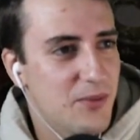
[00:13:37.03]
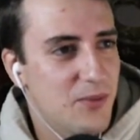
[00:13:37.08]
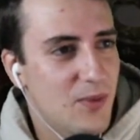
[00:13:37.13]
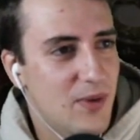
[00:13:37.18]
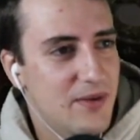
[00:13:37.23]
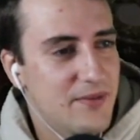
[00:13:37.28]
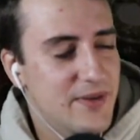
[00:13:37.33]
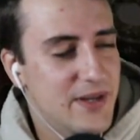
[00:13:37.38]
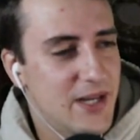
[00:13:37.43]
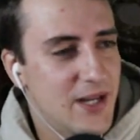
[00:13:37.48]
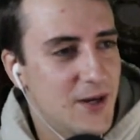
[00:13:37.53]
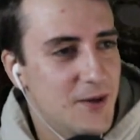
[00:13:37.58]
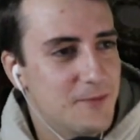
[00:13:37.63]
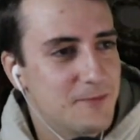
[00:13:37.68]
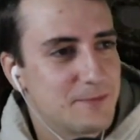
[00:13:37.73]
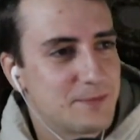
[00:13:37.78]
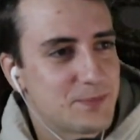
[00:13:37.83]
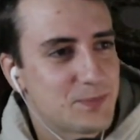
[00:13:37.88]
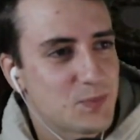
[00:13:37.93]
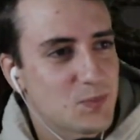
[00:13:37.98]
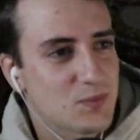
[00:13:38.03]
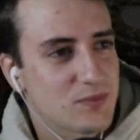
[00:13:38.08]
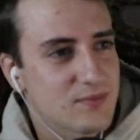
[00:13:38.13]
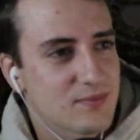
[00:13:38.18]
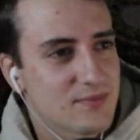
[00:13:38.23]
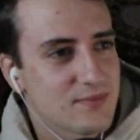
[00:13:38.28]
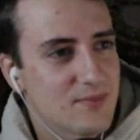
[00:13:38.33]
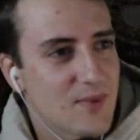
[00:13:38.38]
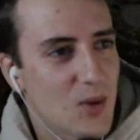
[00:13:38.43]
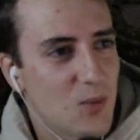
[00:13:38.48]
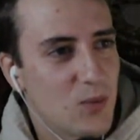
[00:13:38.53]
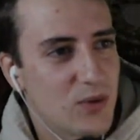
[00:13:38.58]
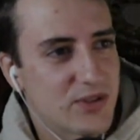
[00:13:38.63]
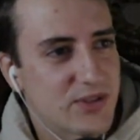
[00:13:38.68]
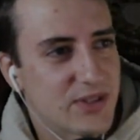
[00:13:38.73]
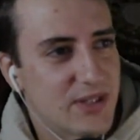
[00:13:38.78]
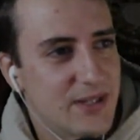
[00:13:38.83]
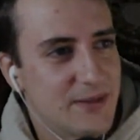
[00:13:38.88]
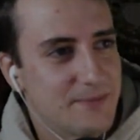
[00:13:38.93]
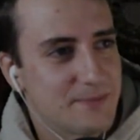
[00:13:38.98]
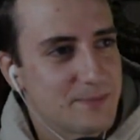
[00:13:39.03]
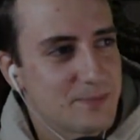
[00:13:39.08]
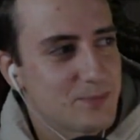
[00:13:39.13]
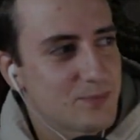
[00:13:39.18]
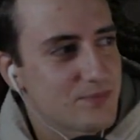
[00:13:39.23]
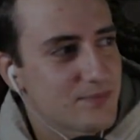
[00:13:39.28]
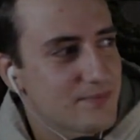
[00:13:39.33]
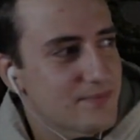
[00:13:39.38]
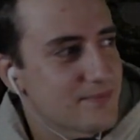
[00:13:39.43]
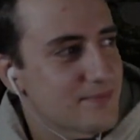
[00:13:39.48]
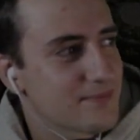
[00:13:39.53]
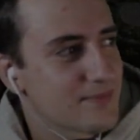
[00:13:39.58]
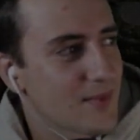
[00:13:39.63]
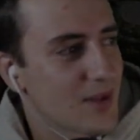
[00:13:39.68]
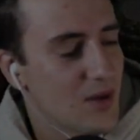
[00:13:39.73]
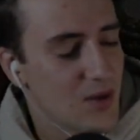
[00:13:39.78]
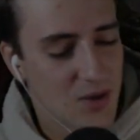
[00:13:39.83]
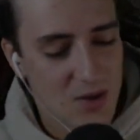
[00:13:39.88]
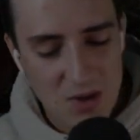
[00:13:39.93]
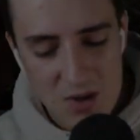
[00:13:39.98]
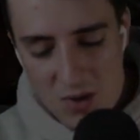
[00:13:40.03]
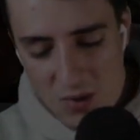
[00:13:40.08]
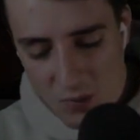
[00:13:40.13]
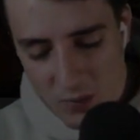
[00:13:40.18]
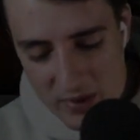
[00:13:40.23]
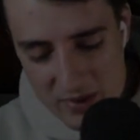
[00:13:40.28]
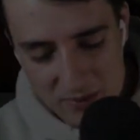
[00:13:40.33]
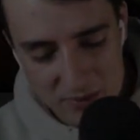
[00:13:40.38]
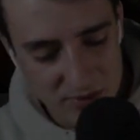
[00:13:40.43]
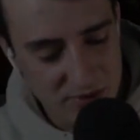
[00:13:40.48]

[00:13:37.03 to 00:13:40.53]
one video. We'll see. We will